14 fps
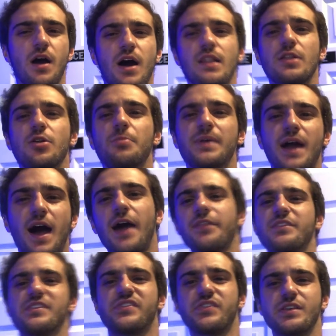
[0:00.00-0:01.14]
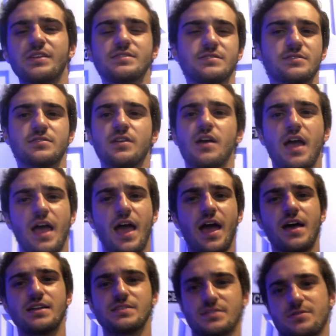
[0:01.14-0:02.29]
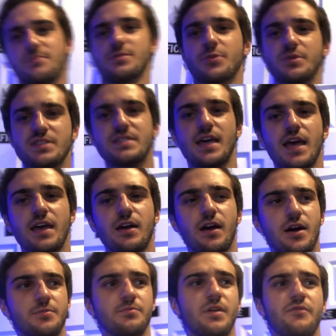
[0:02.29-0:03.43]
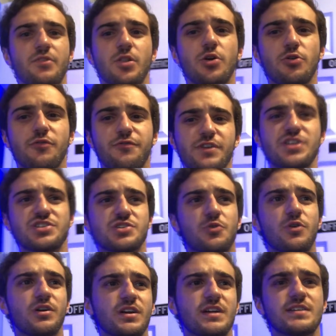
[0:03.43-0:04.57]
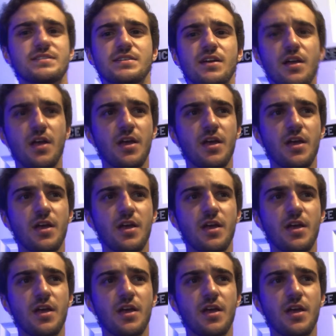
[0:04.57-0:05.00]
A little behind the scenes, as you would say, um, of a local fish store because